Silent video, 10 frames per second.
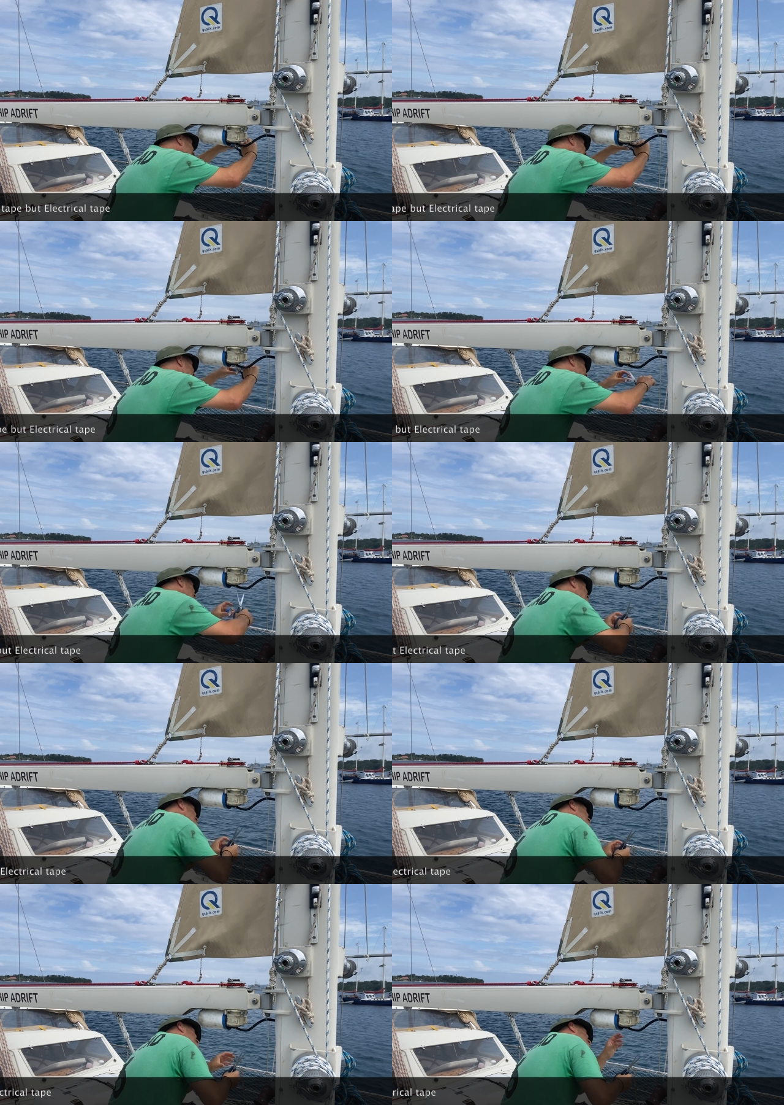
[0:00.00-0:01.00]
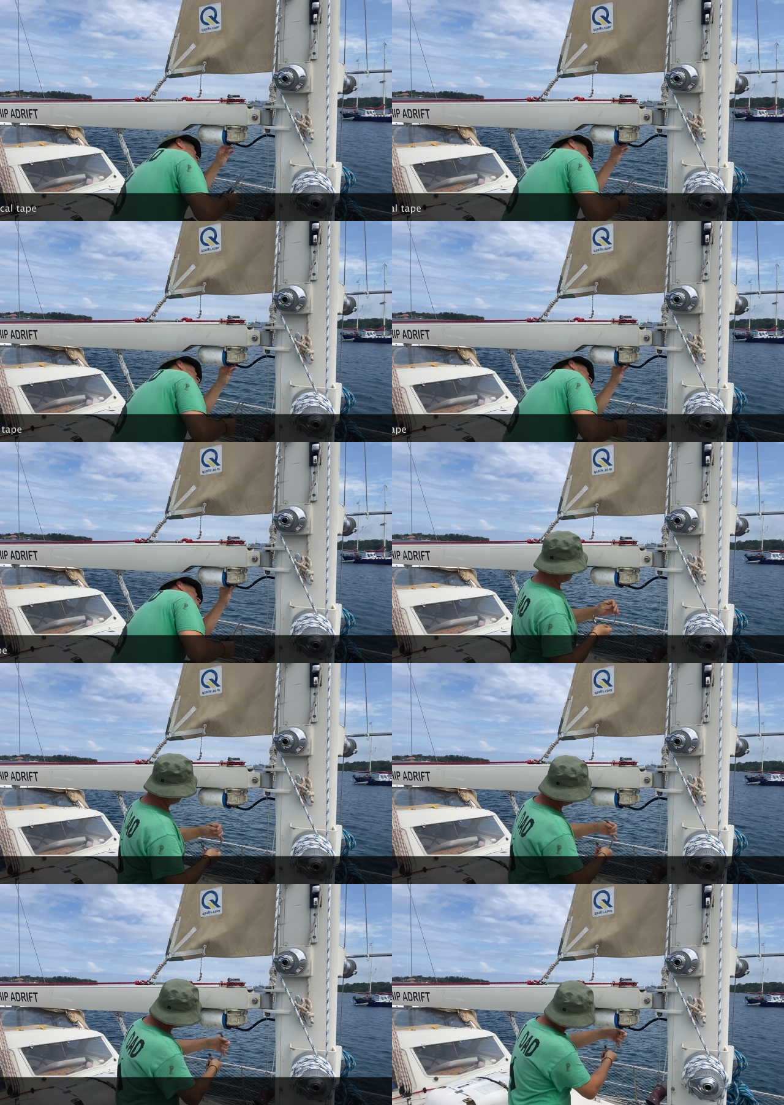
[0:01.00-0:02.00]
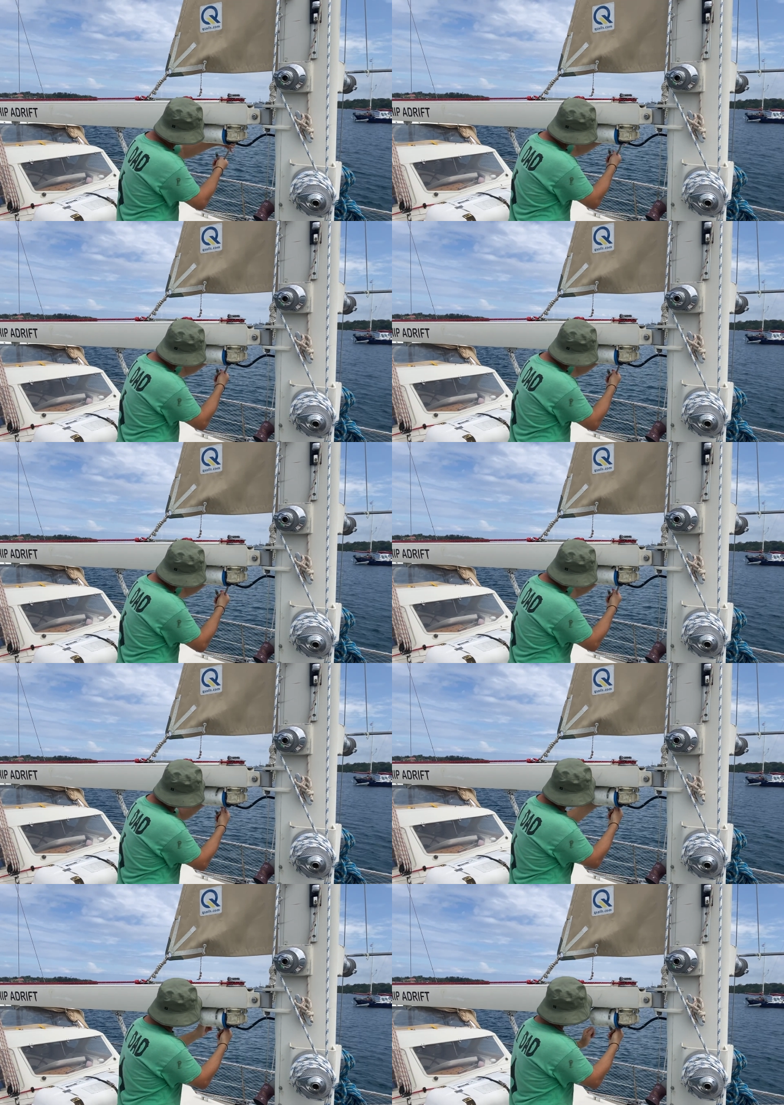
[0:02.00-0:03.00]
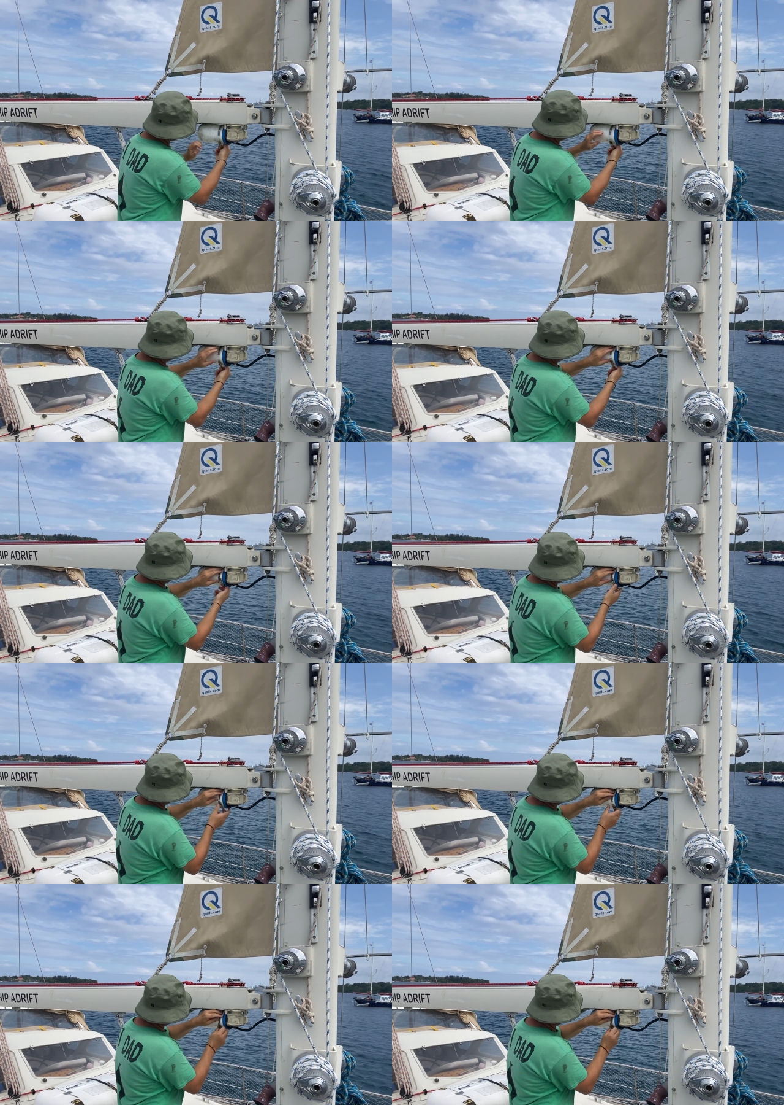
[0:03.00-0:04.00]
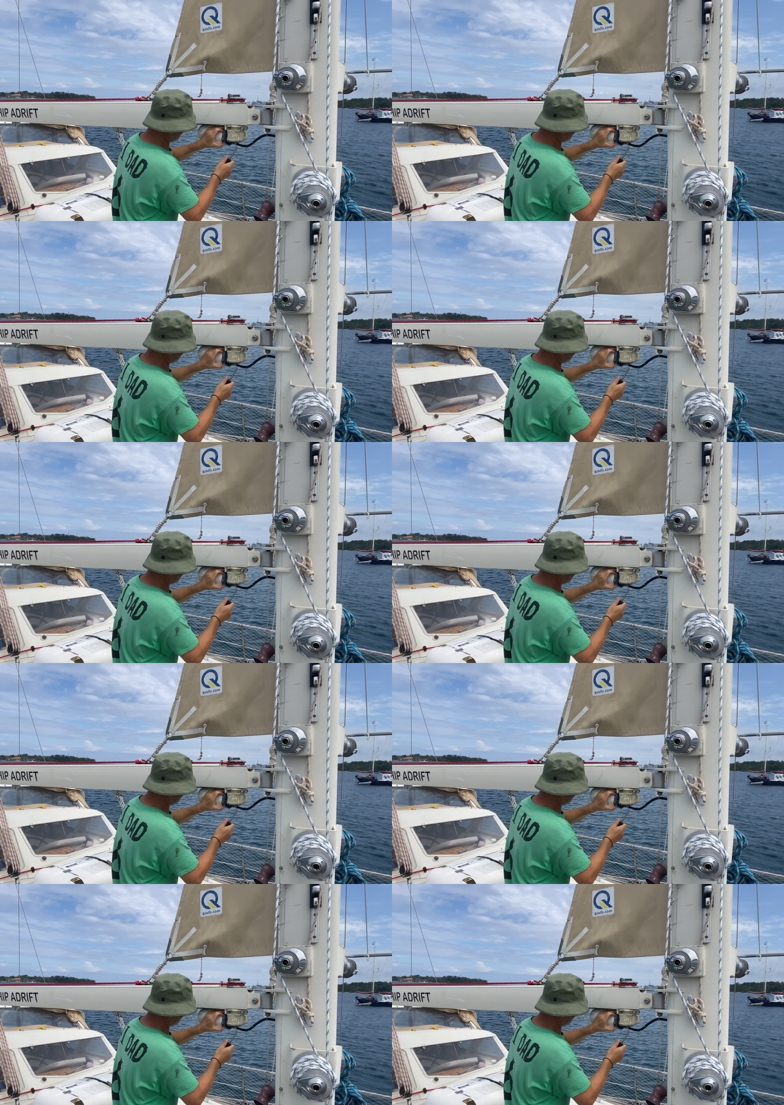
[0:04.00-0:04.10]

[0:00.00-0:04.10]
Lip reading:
Nobody's mouth can be seen.